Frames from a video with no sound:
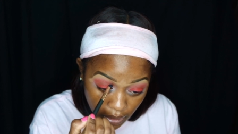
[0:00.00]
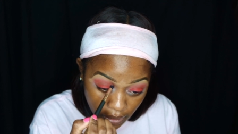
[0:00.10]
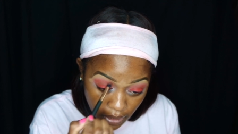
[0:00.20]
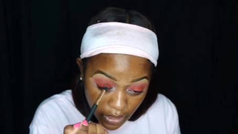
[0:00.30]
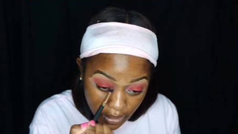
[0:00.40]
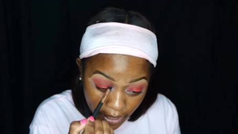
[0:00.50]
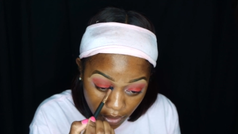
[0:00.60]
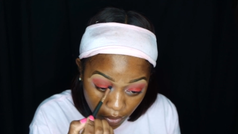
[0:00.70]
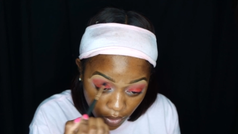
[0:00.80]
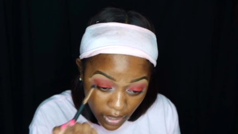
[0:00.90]
again,
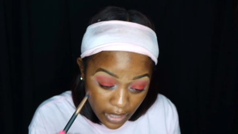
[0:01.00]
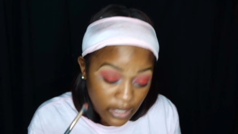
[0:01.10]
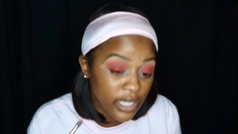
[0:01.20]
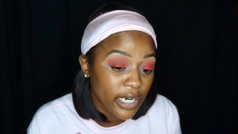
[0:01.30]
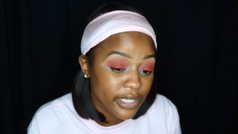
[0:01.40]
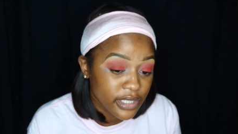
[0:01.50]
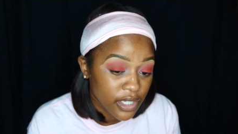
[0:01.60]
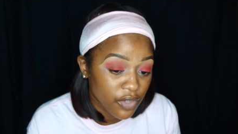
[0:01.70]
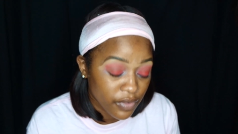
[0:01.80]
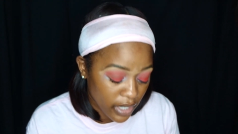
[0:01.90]
they don't know how to love
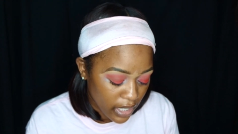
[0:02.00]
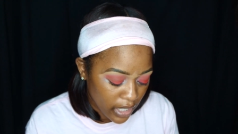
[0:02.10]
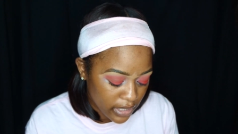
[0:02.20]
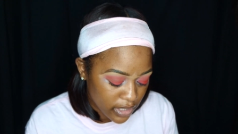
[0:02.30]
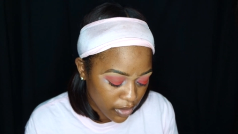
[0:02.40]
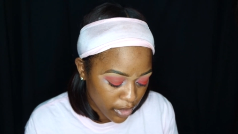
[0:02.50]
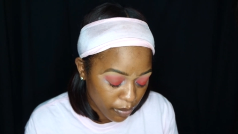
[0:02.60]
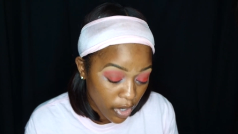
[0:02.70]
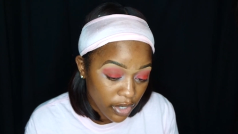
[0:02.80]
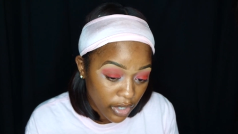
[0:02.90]
themselves and they can't tell
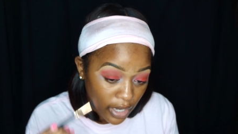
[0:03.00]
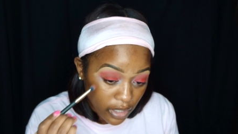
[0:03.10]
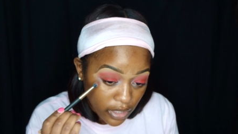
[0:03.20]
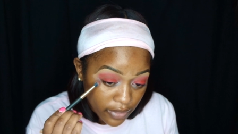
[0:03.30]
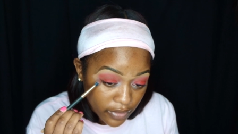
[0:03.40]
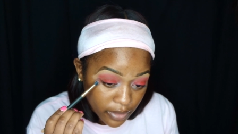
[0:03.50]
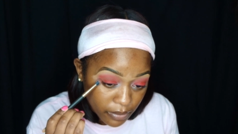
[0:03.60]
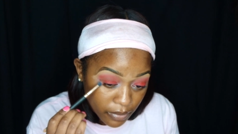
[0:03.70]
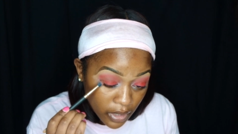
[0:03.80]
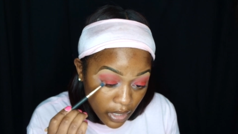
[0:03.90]
their partner how to love
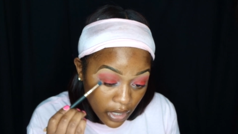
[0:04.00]
them,